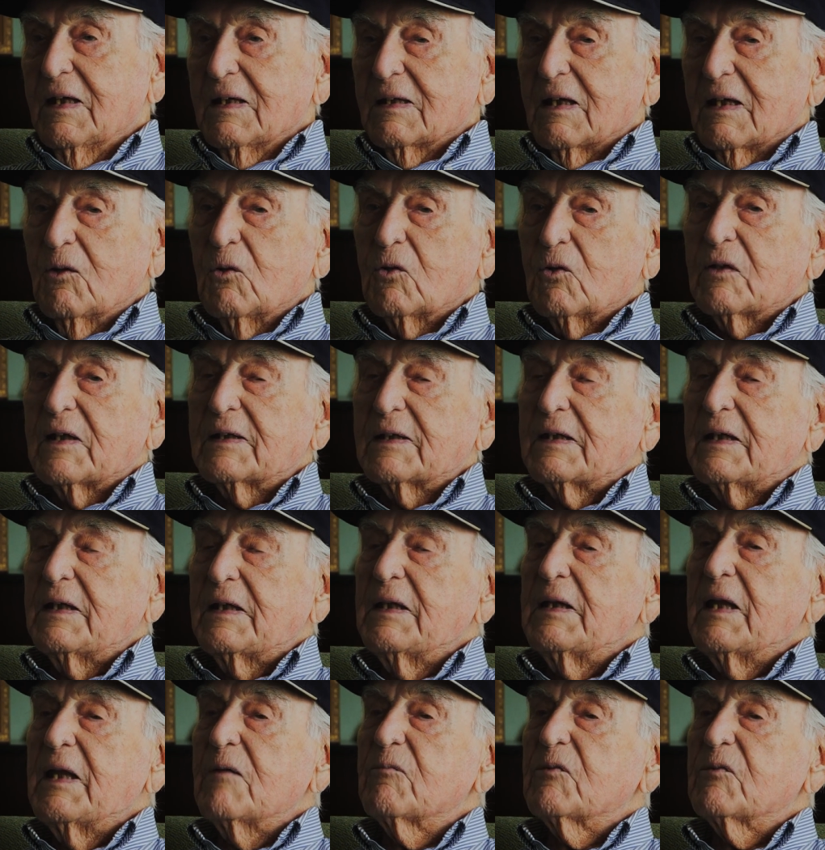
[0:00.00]
They looked like they
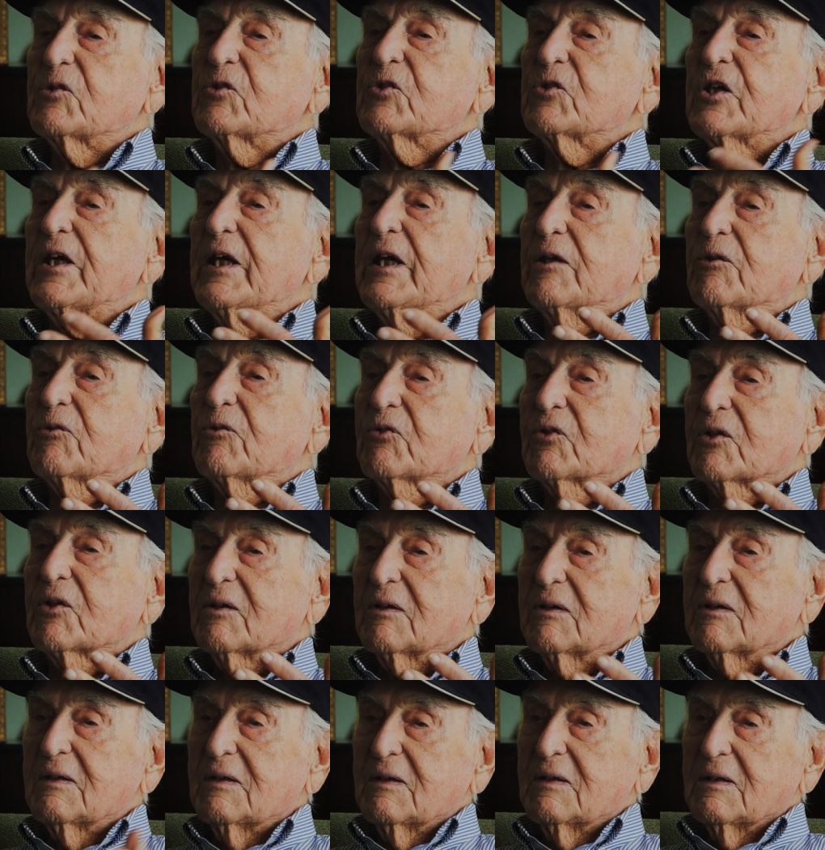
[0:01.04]
didn't have a chance.
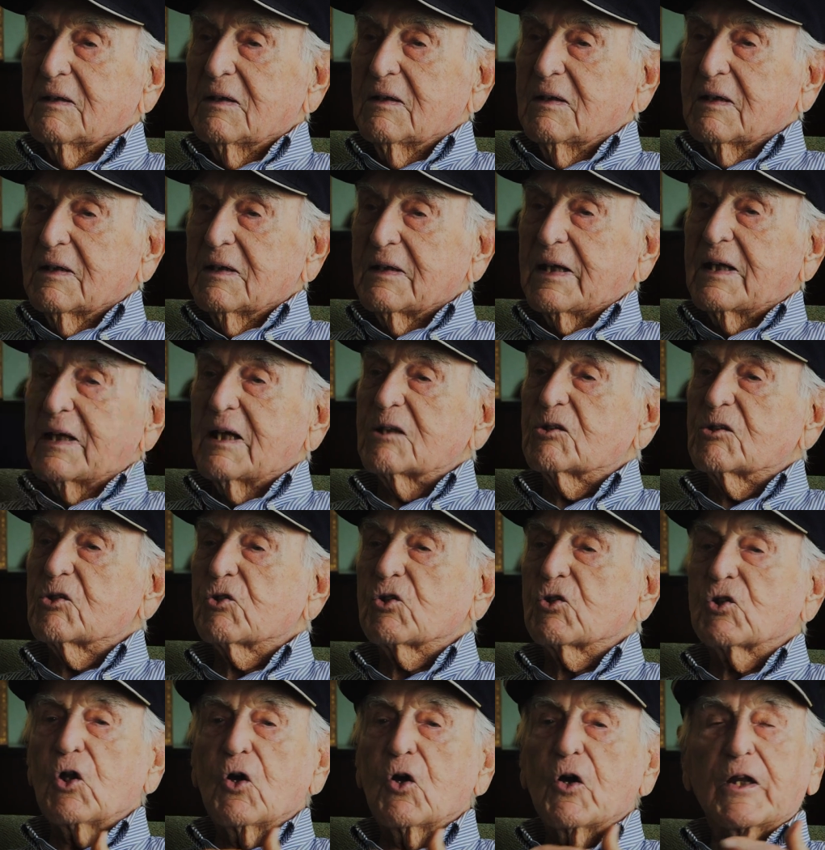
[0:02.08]
They got, got
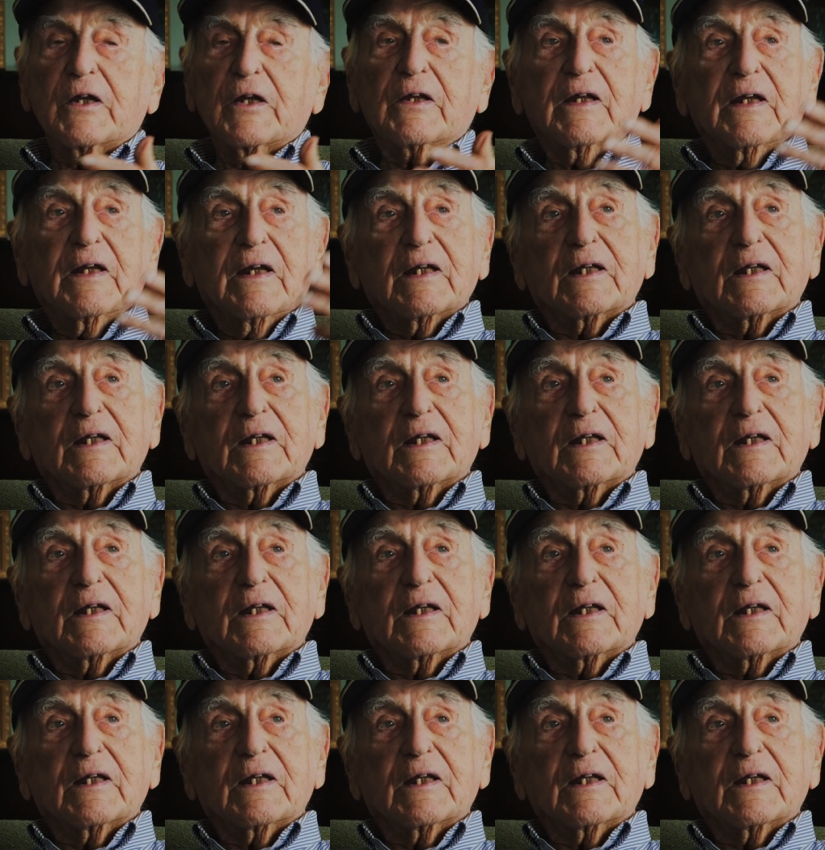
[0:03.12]
slaughtered.